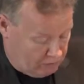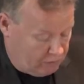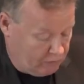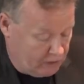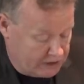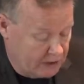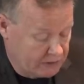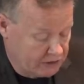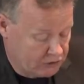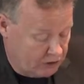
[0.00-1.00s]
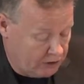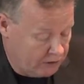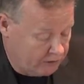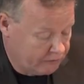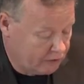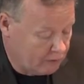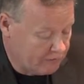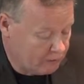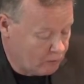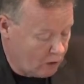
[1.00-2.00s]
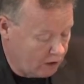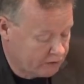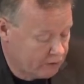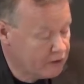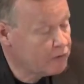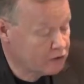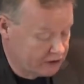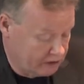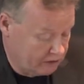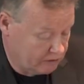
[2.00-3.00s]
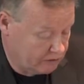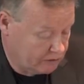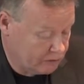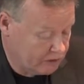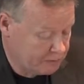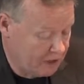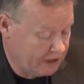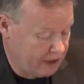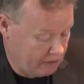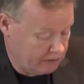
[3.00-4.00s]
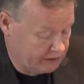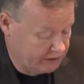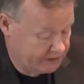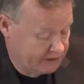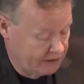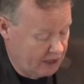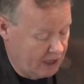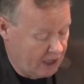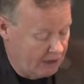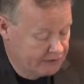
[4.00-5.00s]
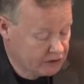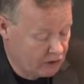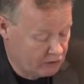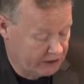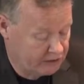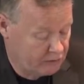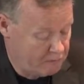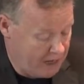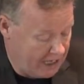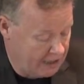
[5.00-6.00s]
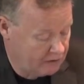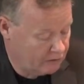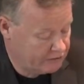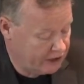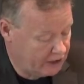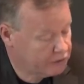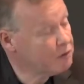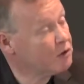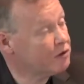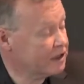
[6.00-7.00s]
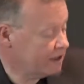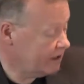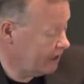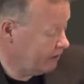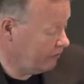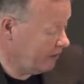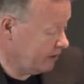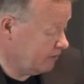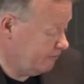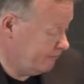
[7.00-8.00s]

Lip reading: for example, the genre, from the work to the musical source by inheritance, if the correct domain of the attribute is identified.